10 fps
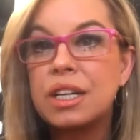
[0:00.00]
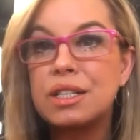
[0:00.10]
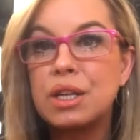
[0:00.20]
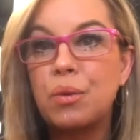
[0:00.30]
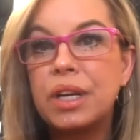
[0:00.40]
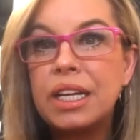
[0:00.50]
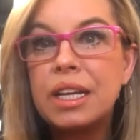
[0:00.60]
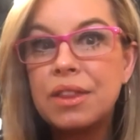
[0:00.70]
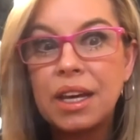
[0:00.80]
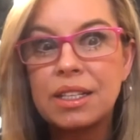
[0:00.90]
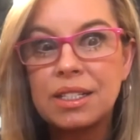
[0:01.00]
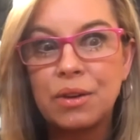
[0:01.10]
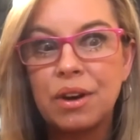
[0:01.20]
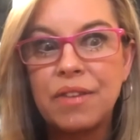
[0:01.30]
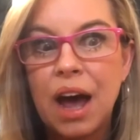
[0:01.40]
And so we need to think
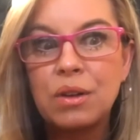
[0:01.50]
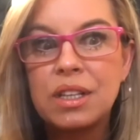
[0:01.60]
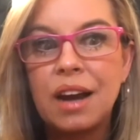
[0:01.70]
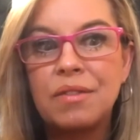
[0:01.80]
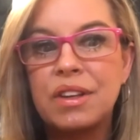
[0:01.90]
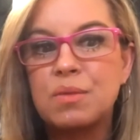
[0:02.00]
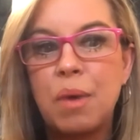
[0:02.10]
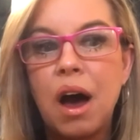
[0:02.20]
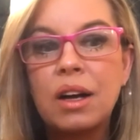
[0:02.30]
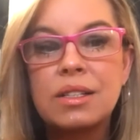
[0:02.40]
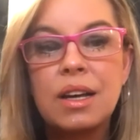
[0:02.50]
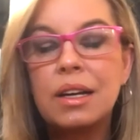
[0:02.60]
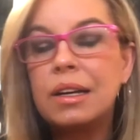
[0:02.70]
sort of outside of this box.